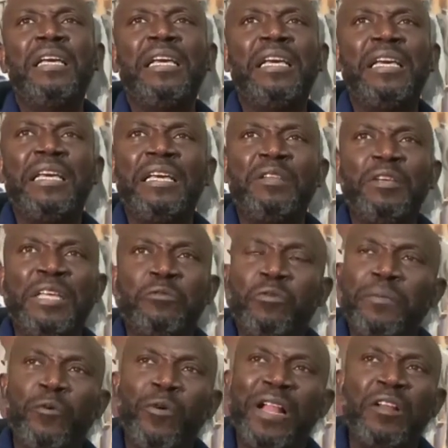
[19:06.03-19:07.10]
it
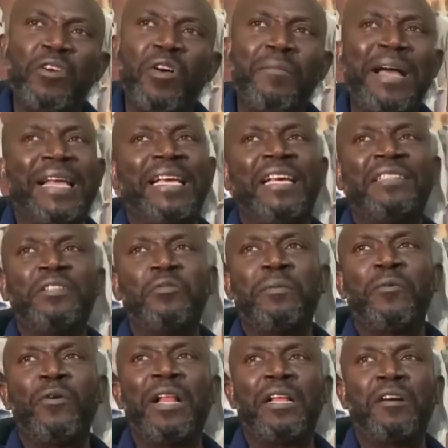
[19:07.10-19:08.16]
will be welcome. I guess it
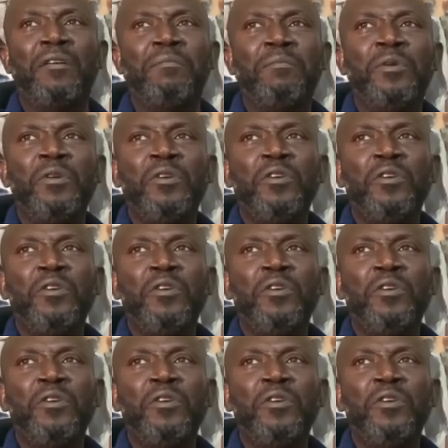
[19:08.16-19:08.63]
will be welcome.